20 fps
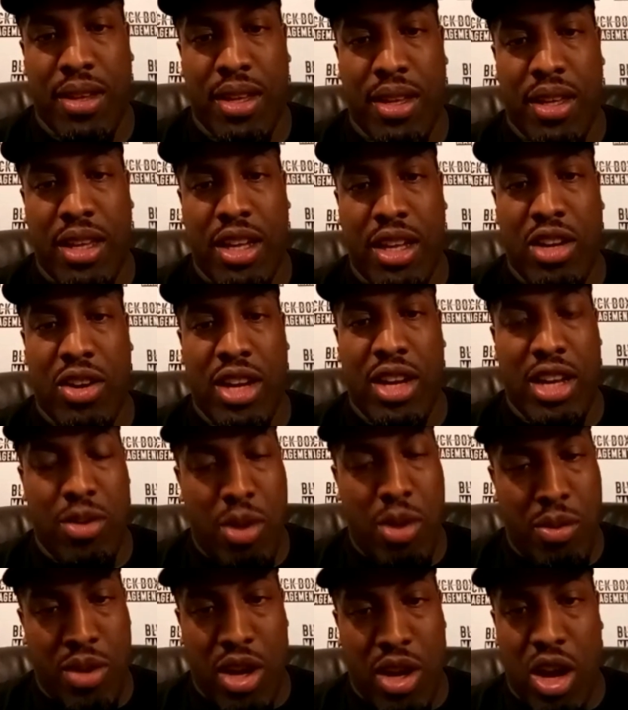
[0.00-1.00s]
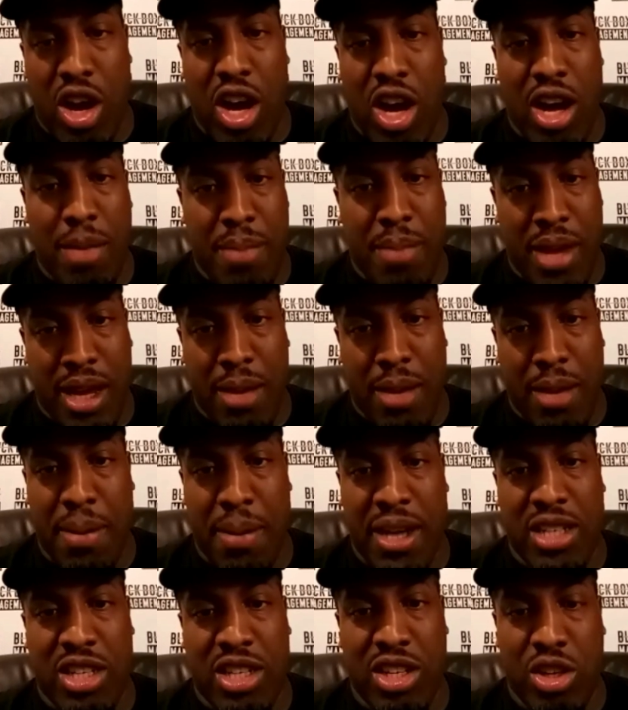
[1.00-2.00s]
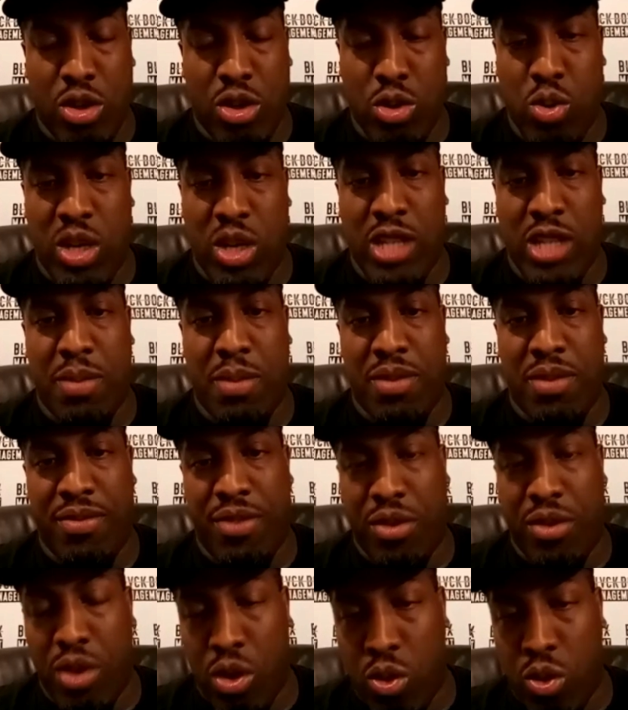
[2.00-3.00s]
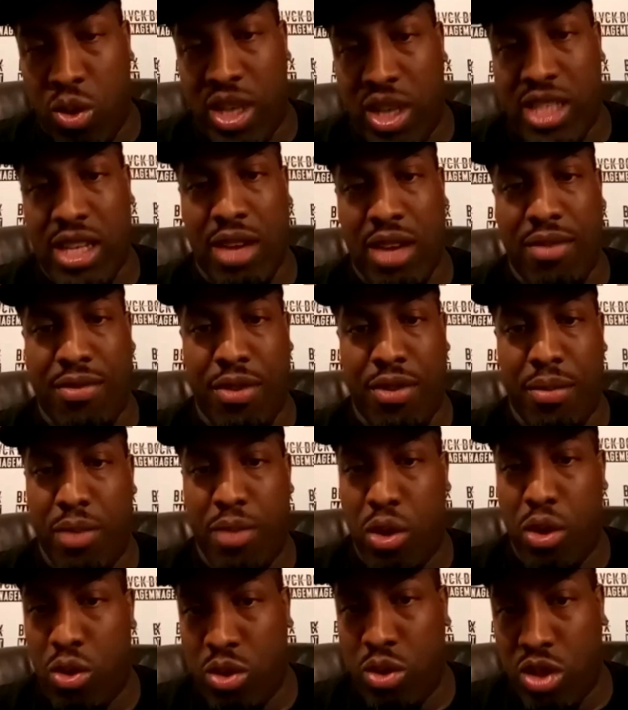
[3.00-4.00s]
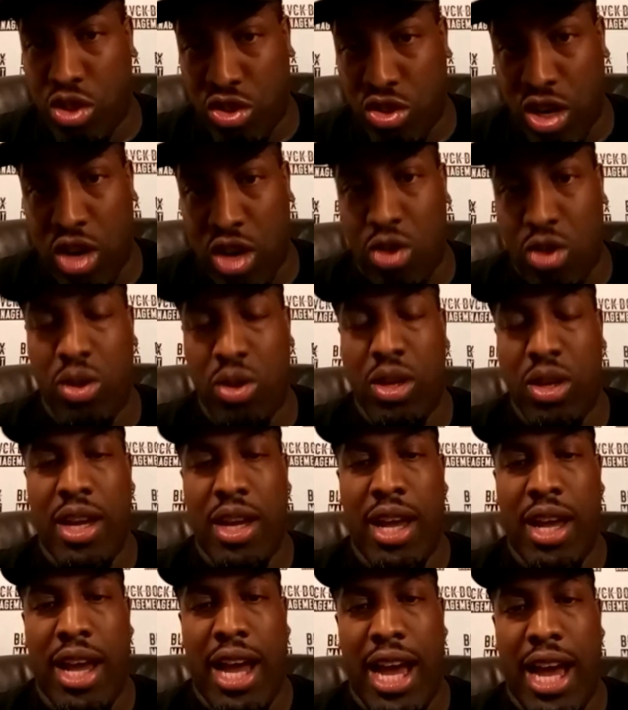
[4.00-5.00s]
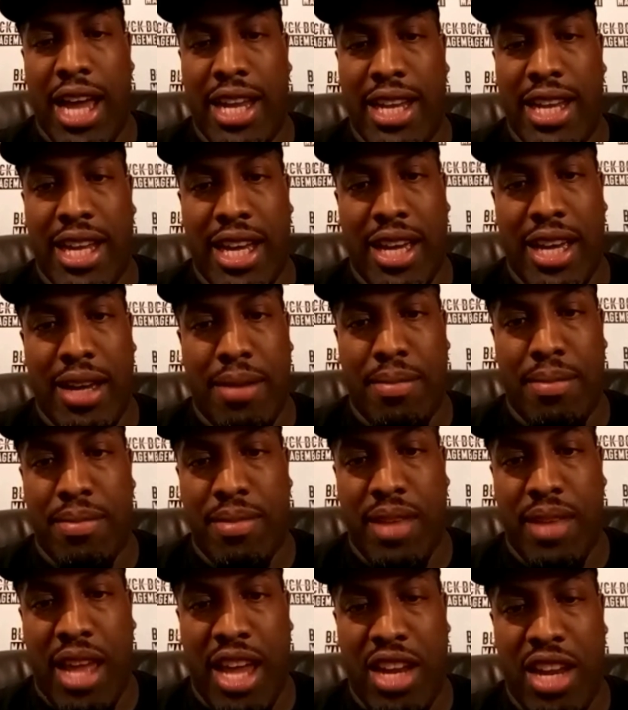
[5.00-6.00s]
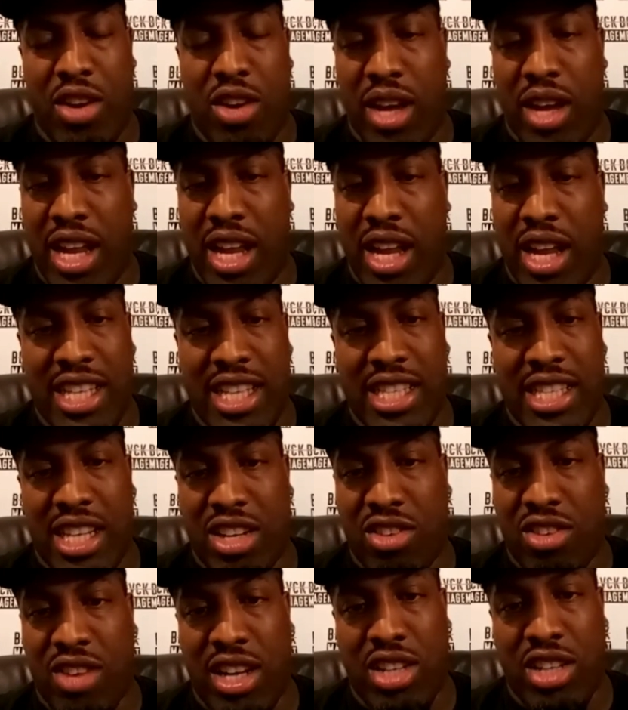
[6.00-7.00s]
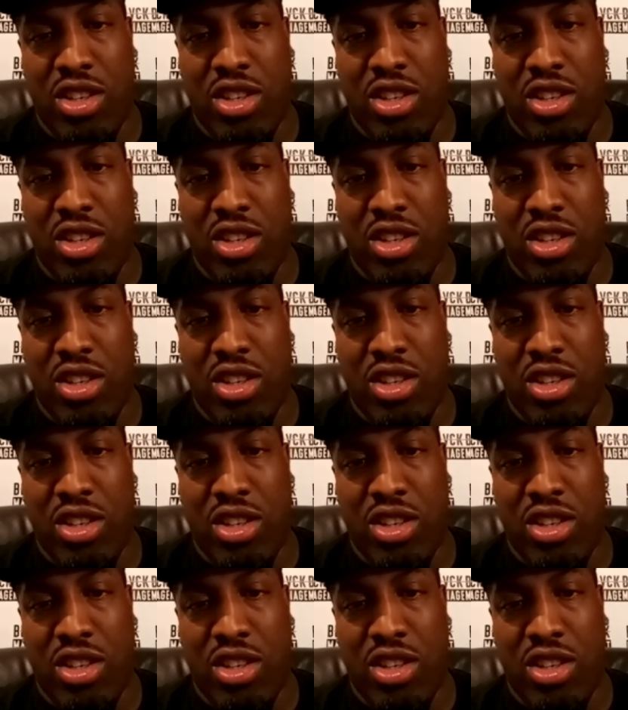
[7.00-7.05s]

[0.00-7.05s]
you know, anyone with a heart and a bit of compassion knows what he's been through, knows where he's come from, knows the struggle, and you know, and he's done a great